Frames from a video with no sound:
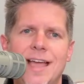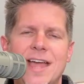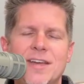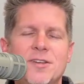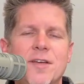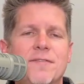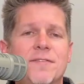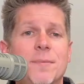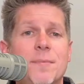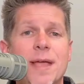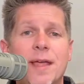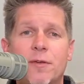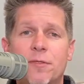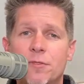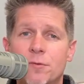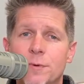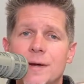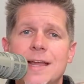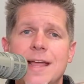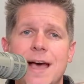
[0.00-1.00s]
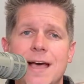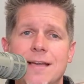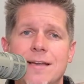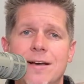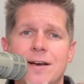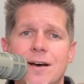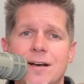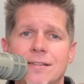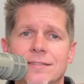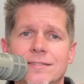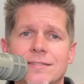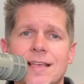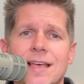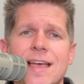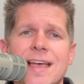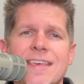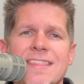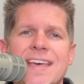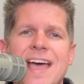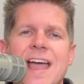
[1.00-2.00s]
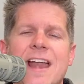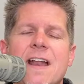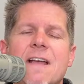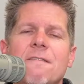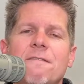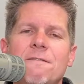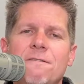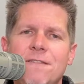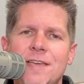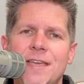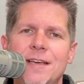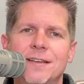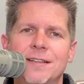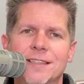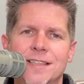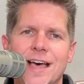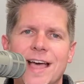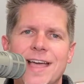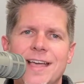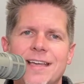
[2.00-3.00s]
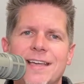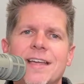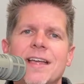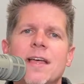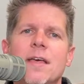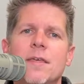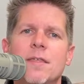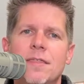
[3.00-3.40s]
and you have to make 3 icons that feel like